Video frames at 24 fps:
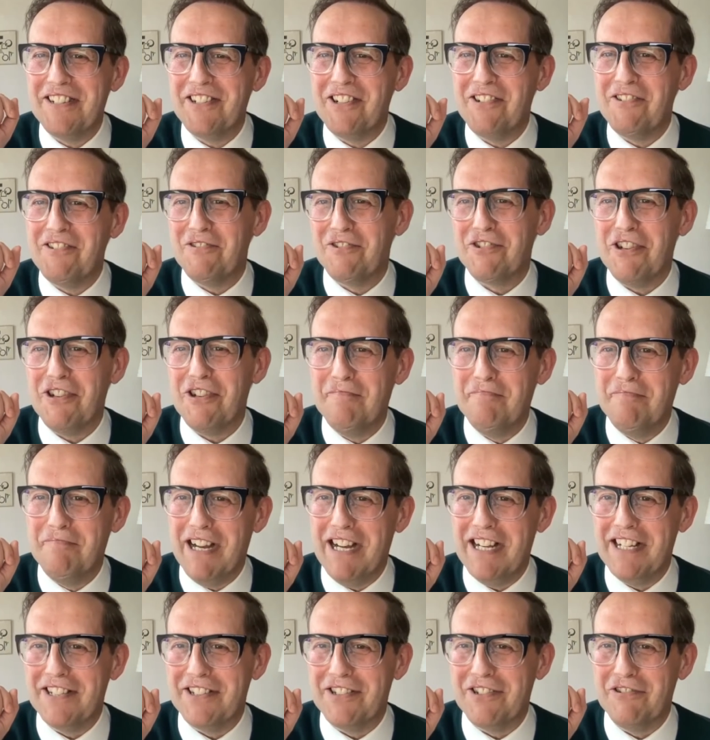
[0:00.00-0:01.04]
Donald Trump
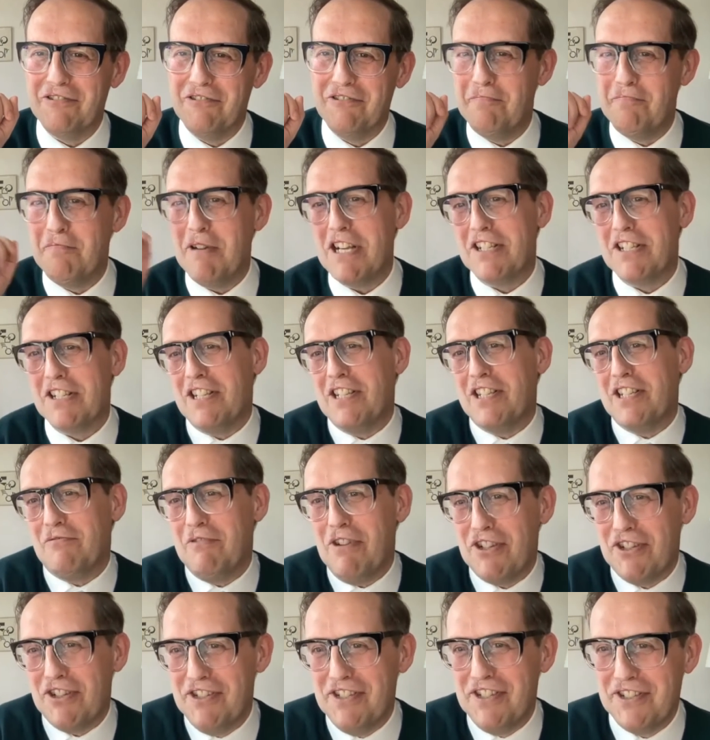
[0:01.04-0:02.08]
has? Or basically, the
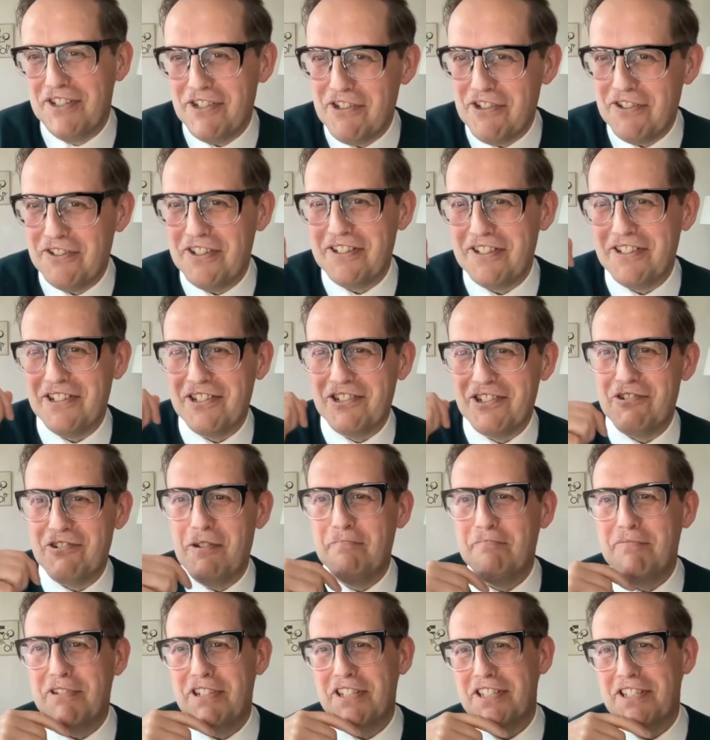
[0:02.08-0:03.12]
question is, do you think that
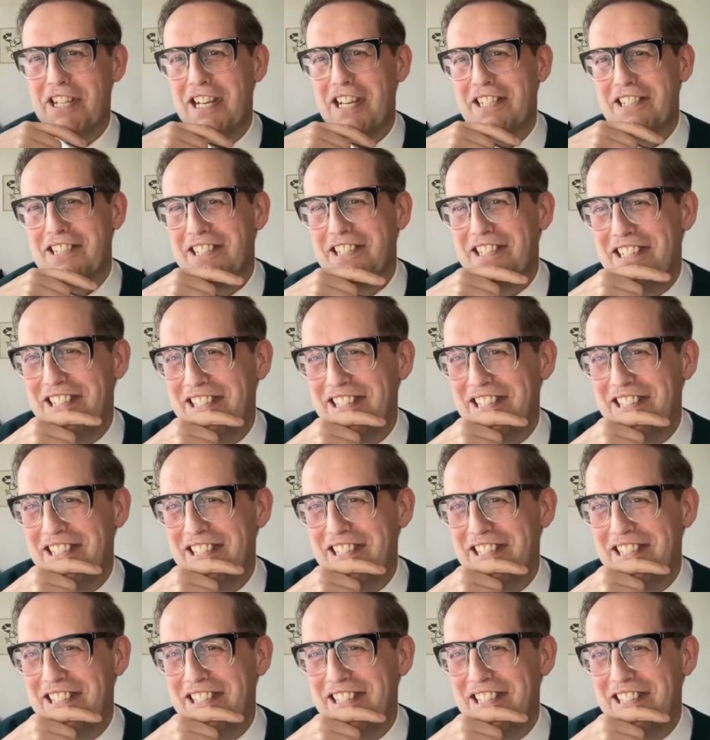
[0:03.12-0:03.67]
Trump is sexy?